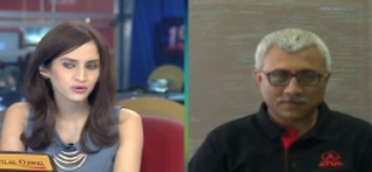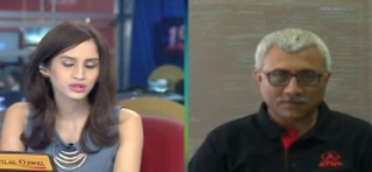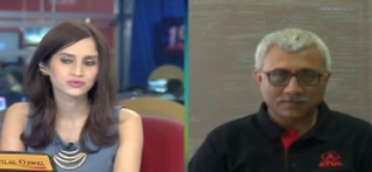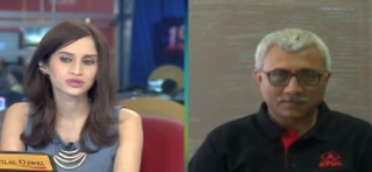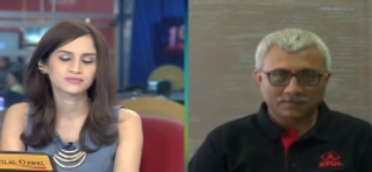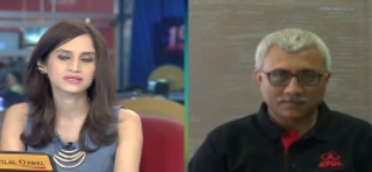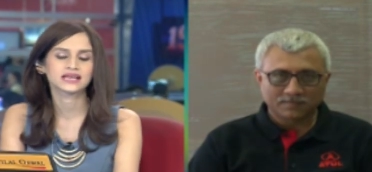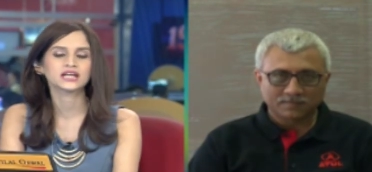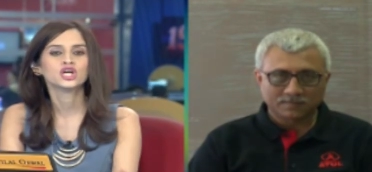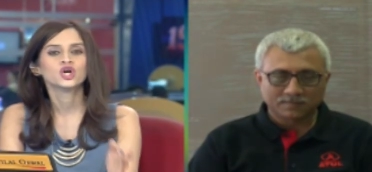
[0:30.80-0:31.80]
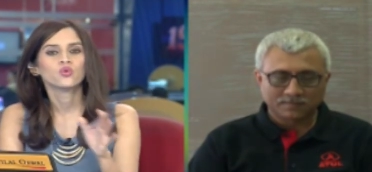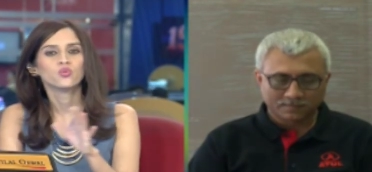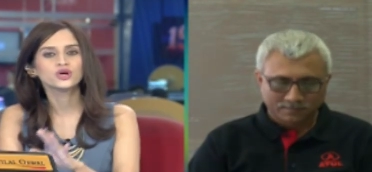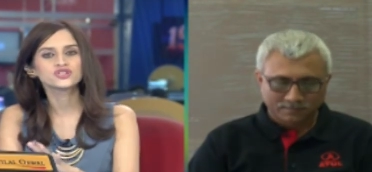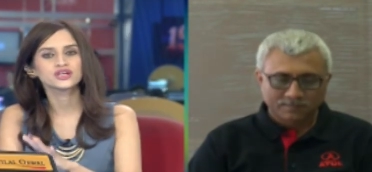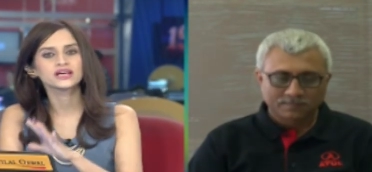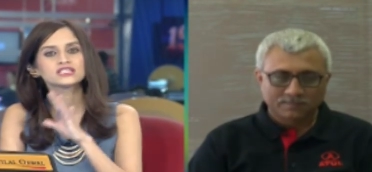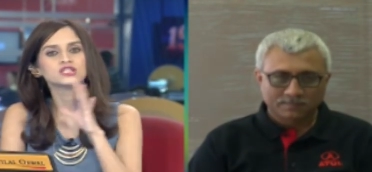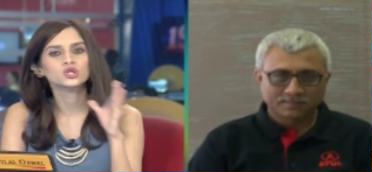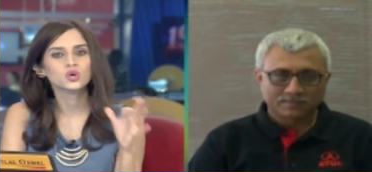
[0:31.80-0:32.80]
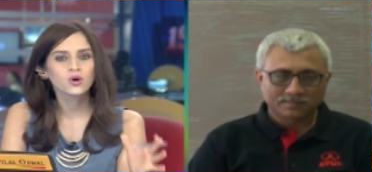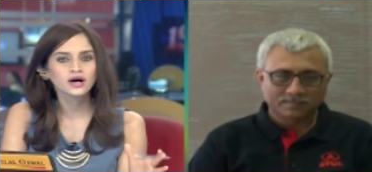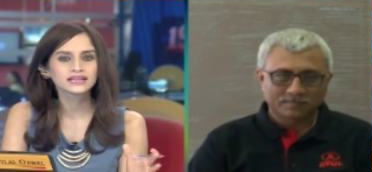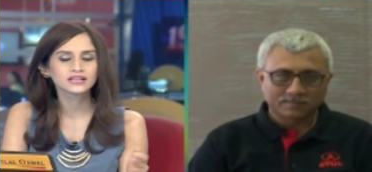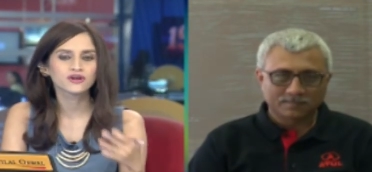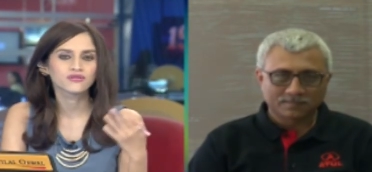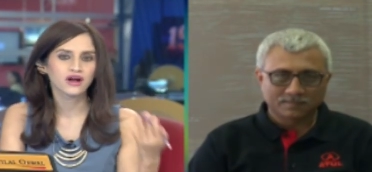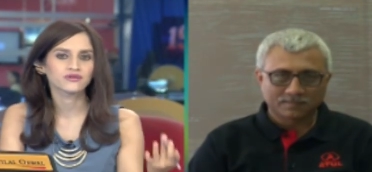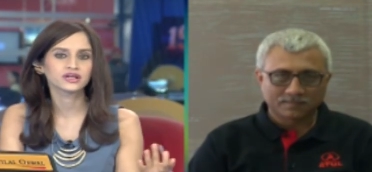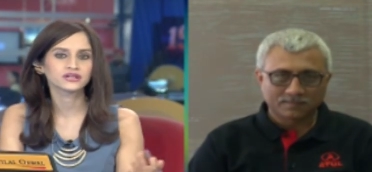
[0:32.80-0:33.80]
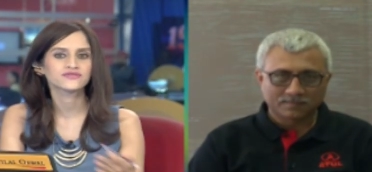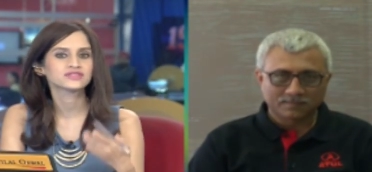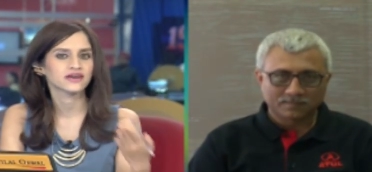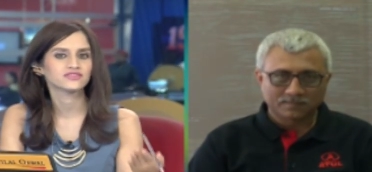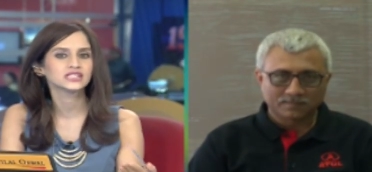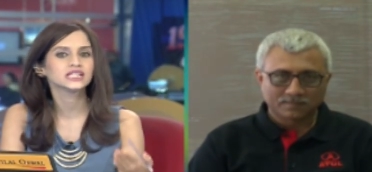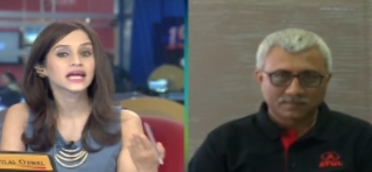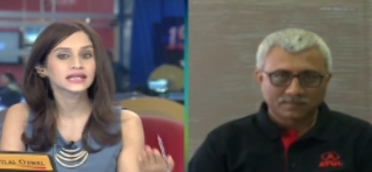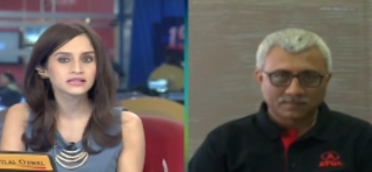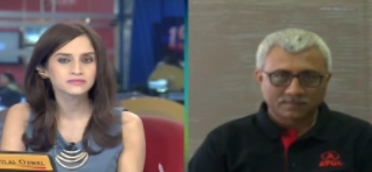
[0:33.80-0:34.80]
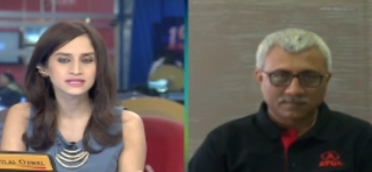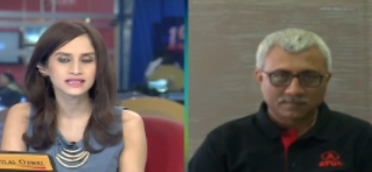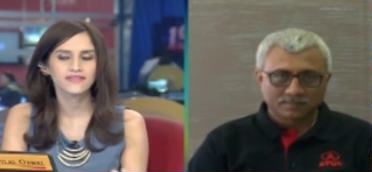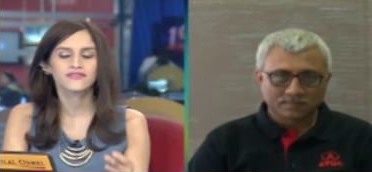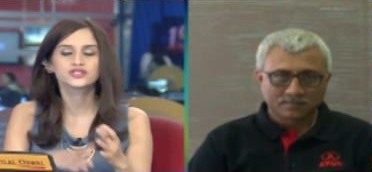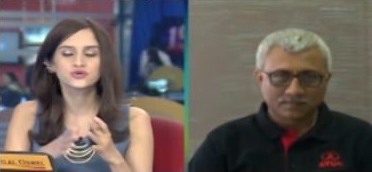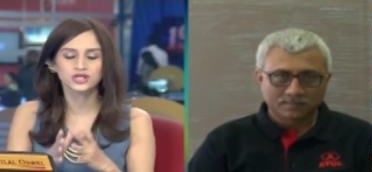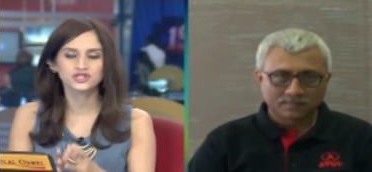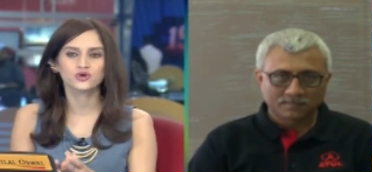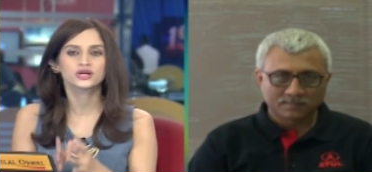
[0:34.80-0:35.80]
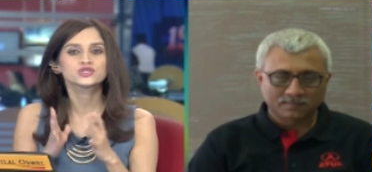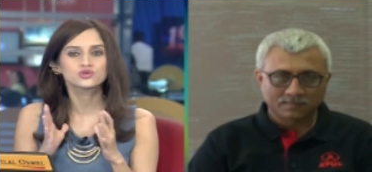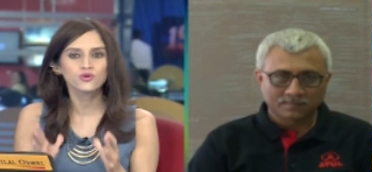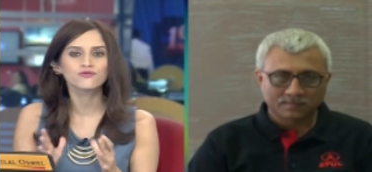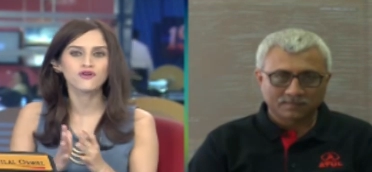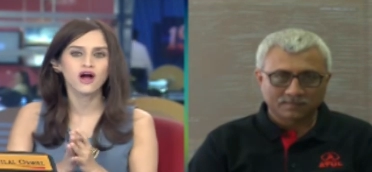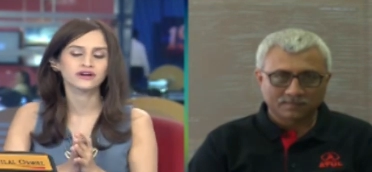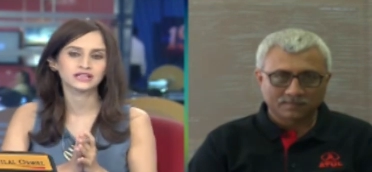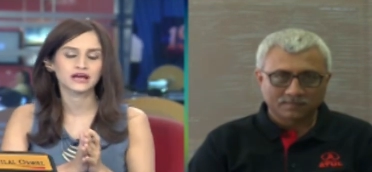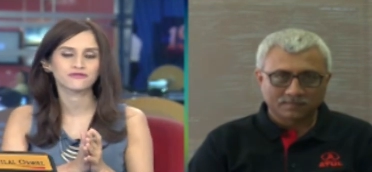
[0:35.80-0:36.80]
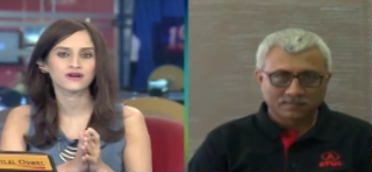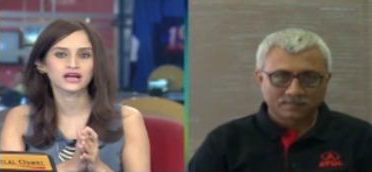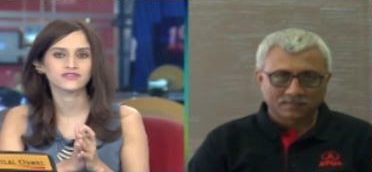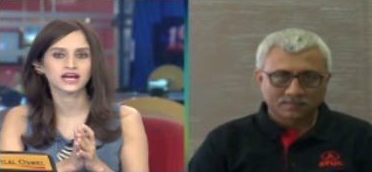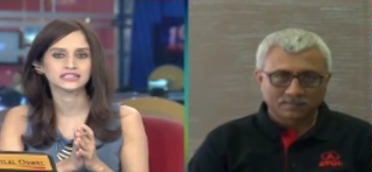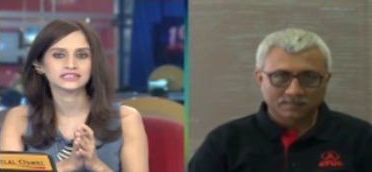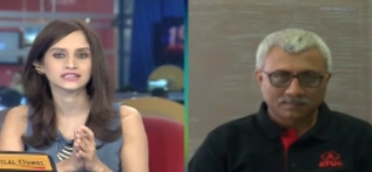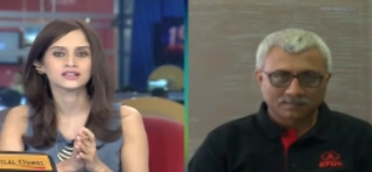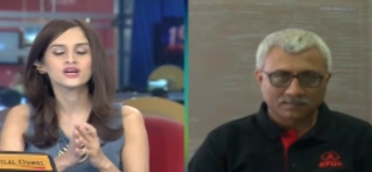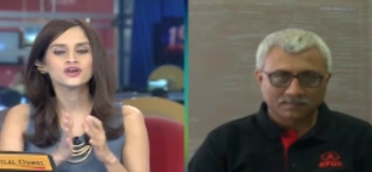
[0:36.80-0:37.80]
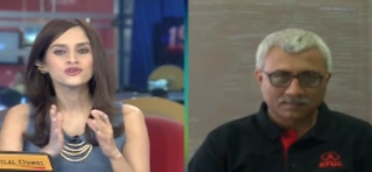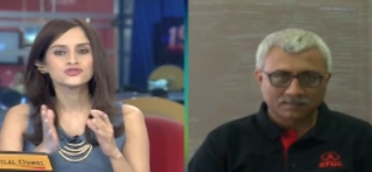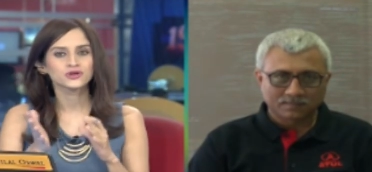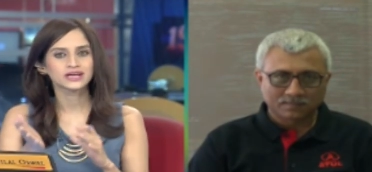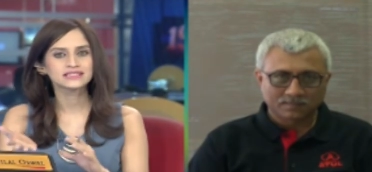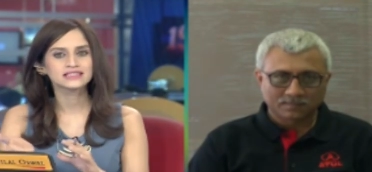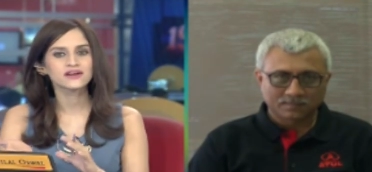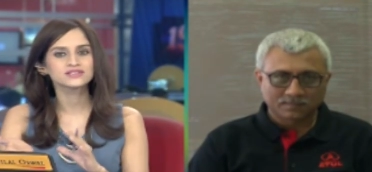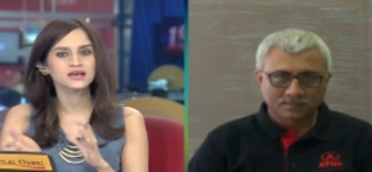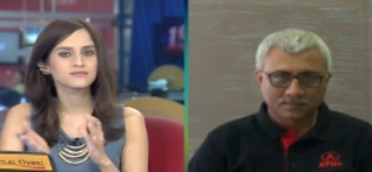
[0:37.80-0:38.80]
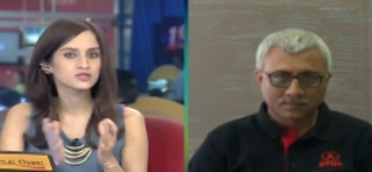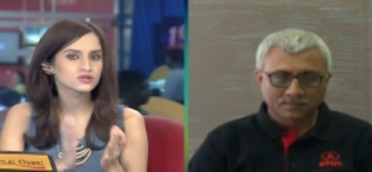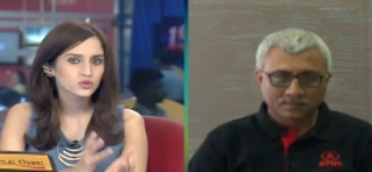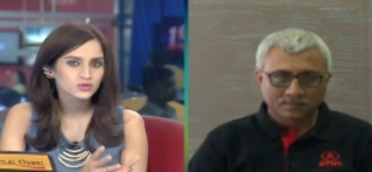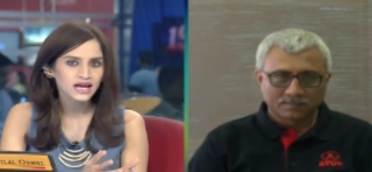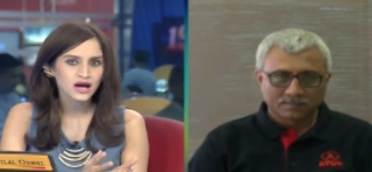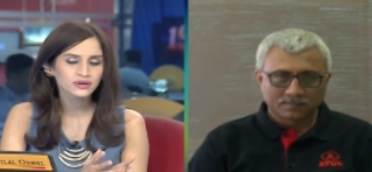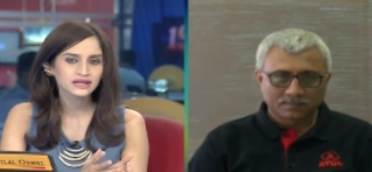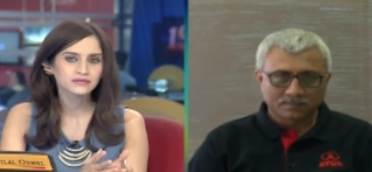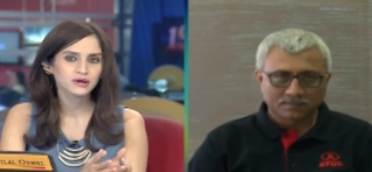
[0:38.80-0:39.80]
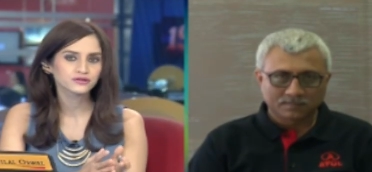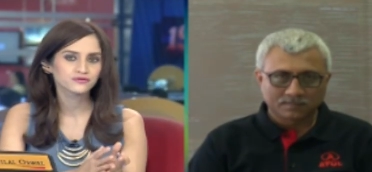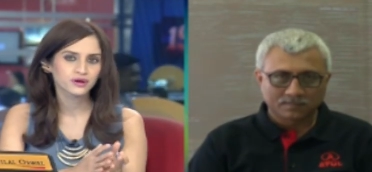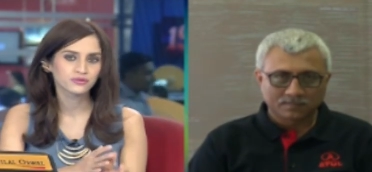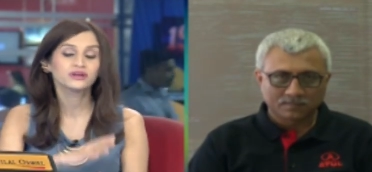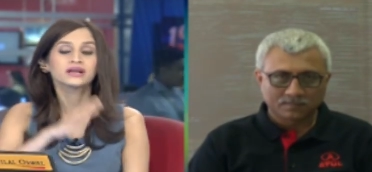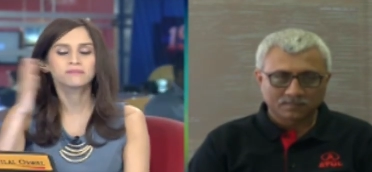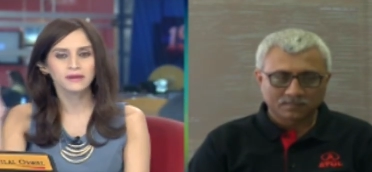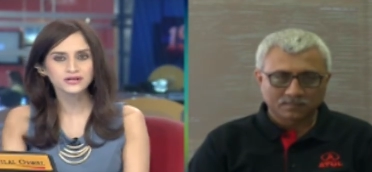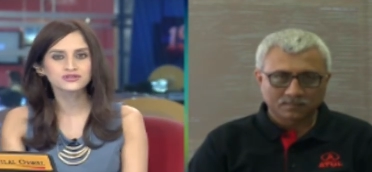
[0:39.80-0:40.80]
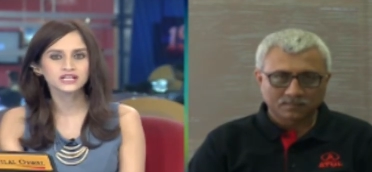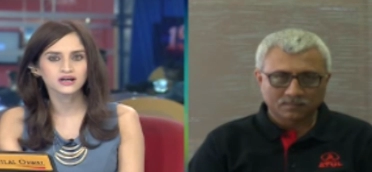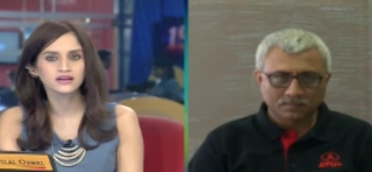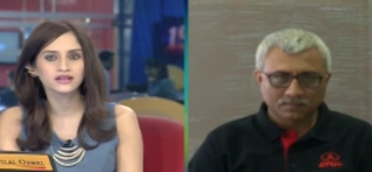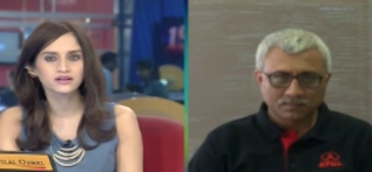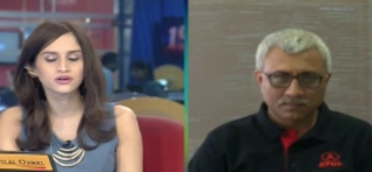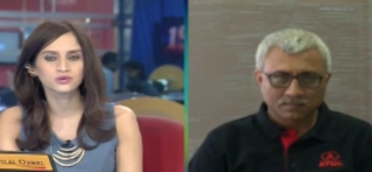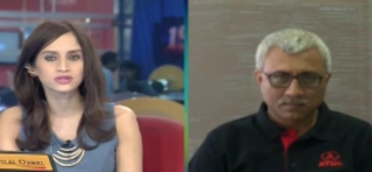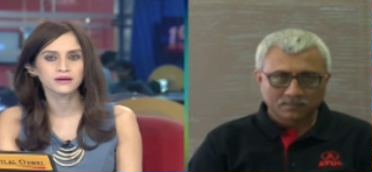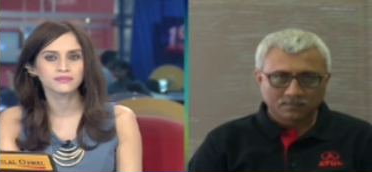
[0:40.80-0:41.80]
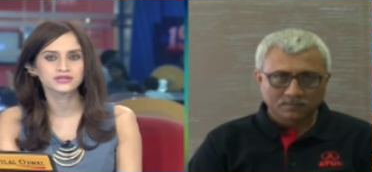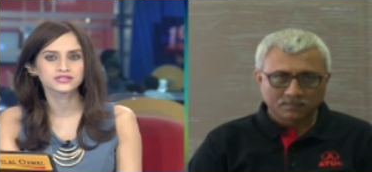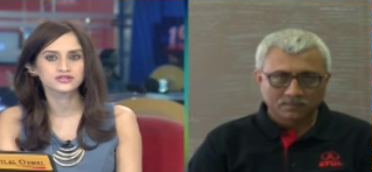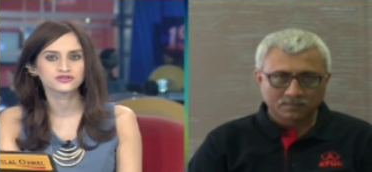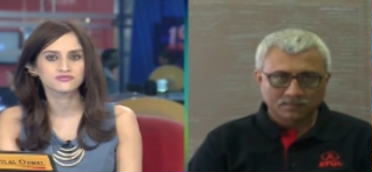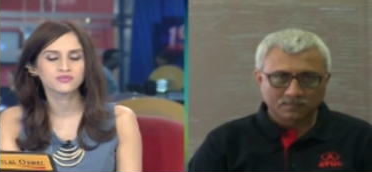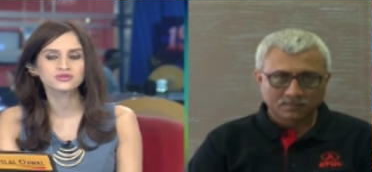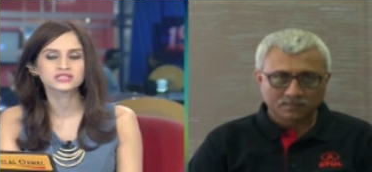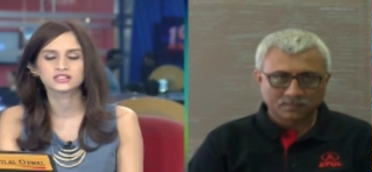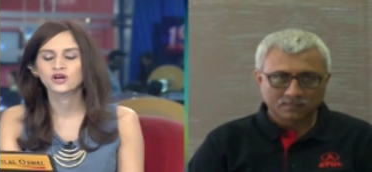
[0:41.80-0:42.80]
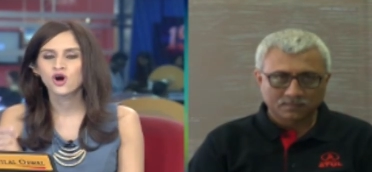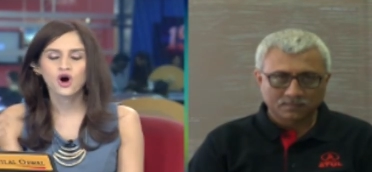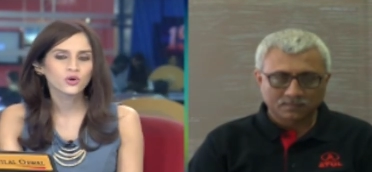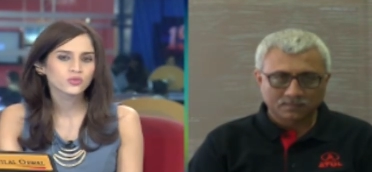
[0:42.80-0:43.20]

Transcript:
Speaker 1: point three percent, which is lower than your run rate of seventeen, eighteen percent that you enjoyed so far in F Y nineteen. So is there some slowdown in the month of February compared to the earlier growth numbers that you've posted, or